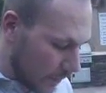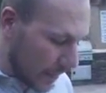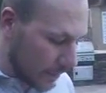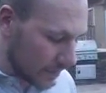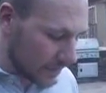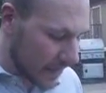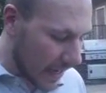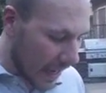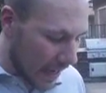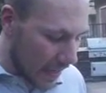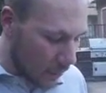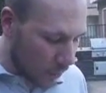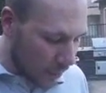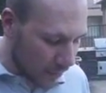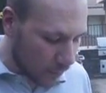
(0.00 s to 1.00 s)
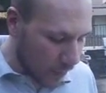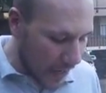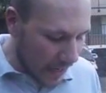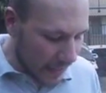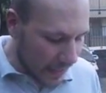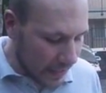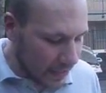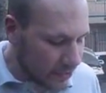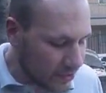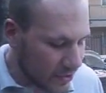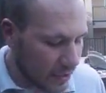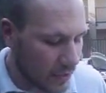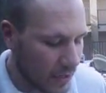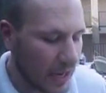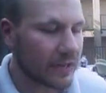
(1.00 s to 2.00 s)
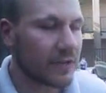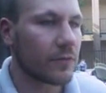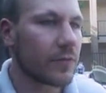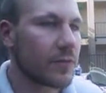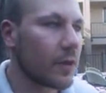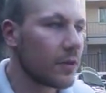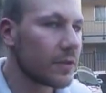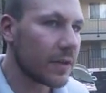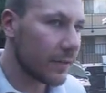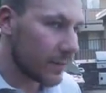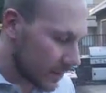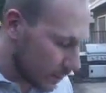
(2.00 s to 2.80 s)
people die worldwide each year as a result of